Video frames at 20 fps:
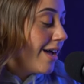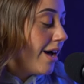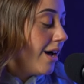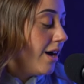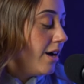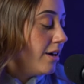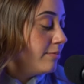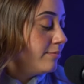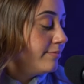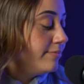
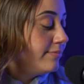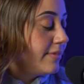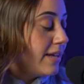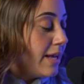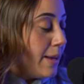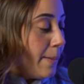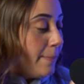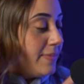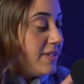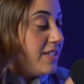Um
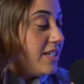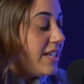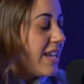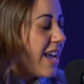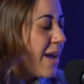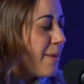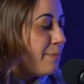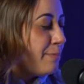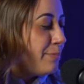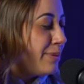
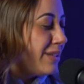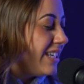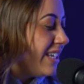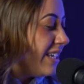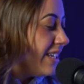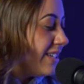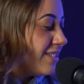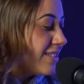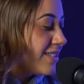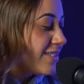TM,
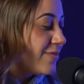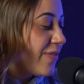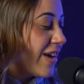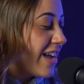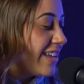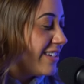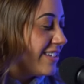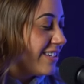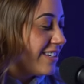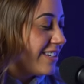please
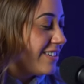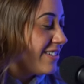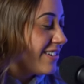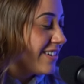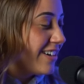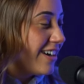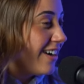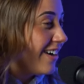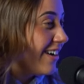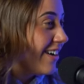find it in
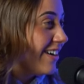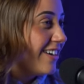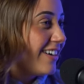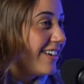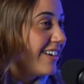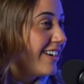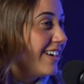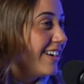your heart